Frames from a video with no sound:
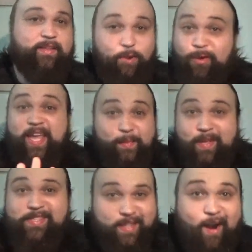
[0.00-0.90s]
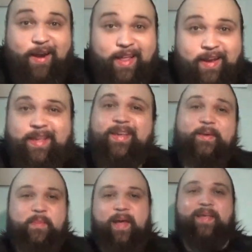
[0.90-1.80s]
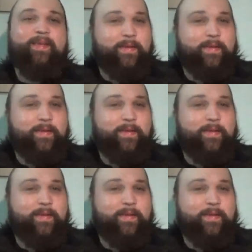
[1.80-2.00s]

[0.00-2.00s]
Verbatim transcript: Yeah, yeah, Don't get me started.